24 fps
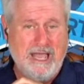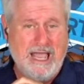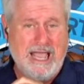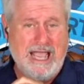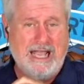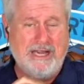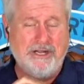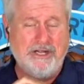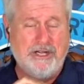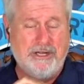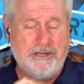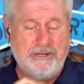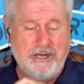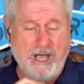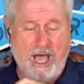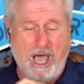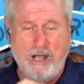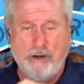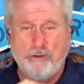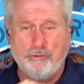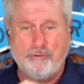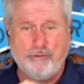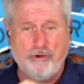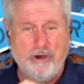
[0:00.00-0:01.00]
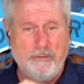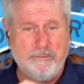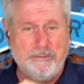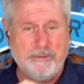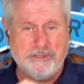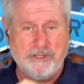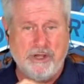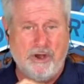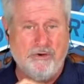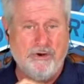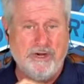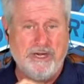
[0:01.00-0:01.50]
And Donald Trump
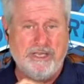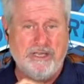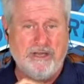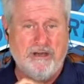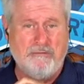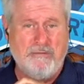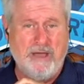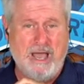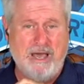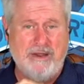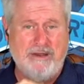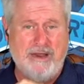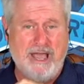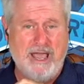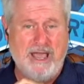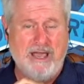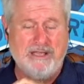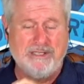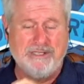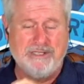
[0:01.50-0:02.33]
has already come out now and